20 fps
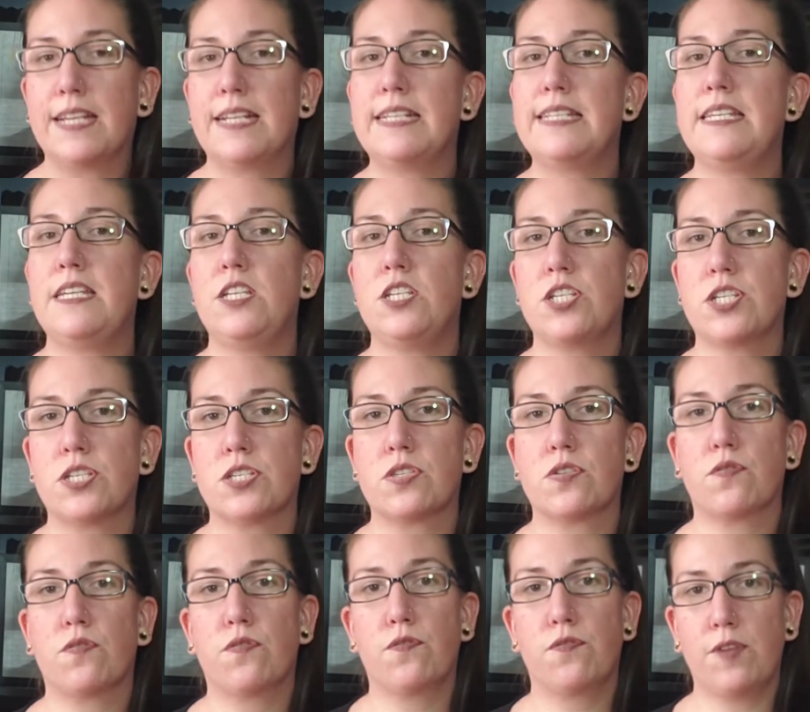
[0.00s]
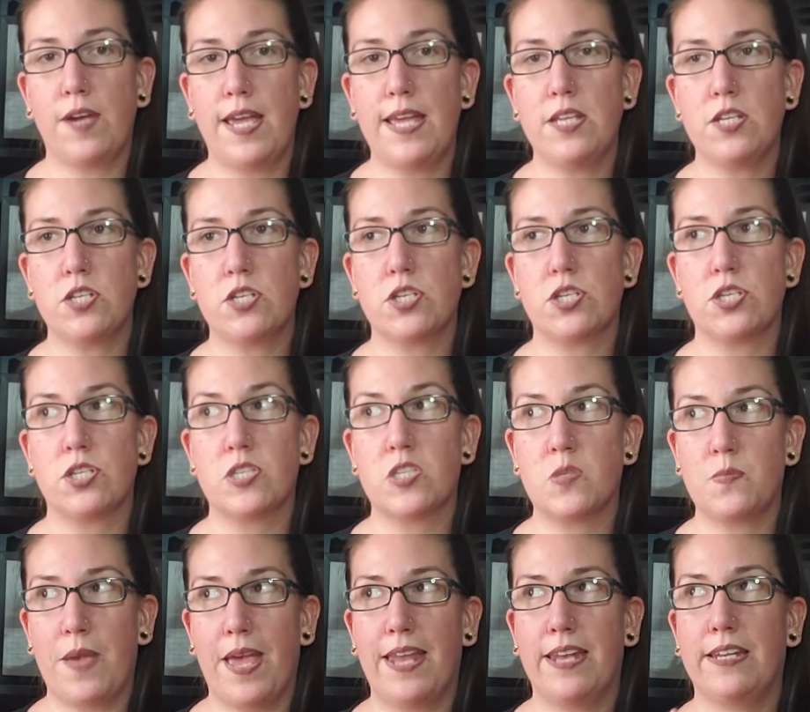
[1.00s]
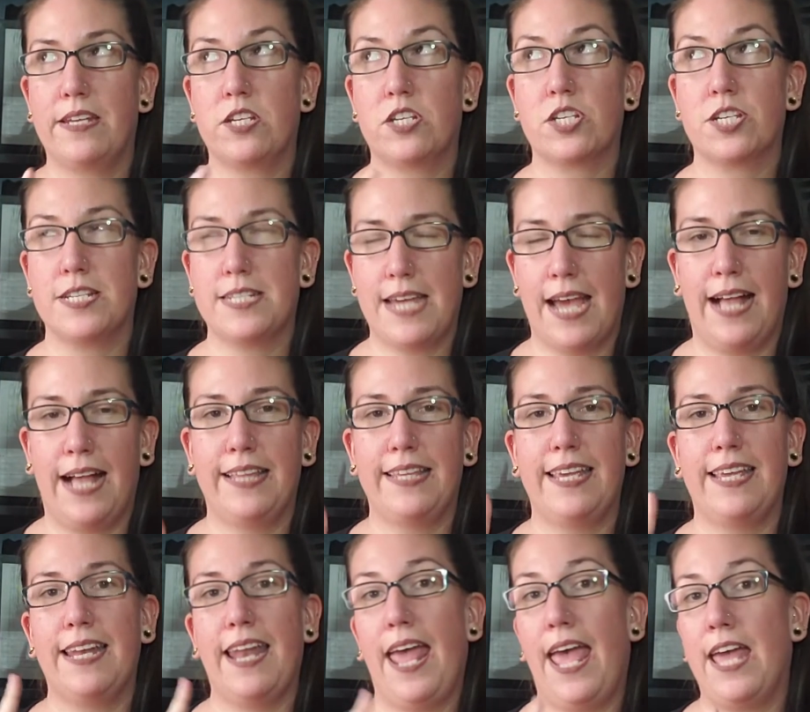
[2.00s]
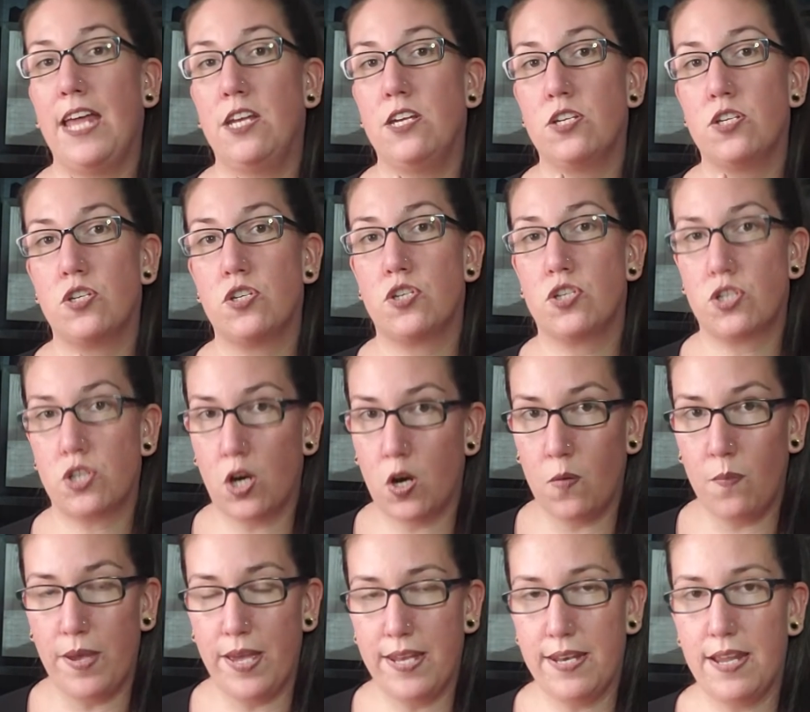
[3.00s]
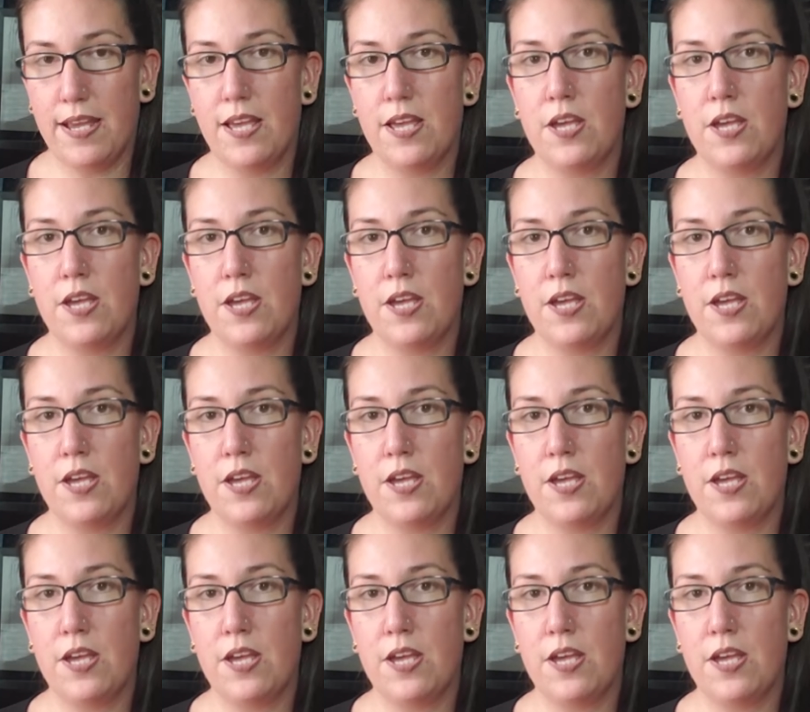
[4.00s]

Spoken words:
teaches French, Spanish, Italian, and German.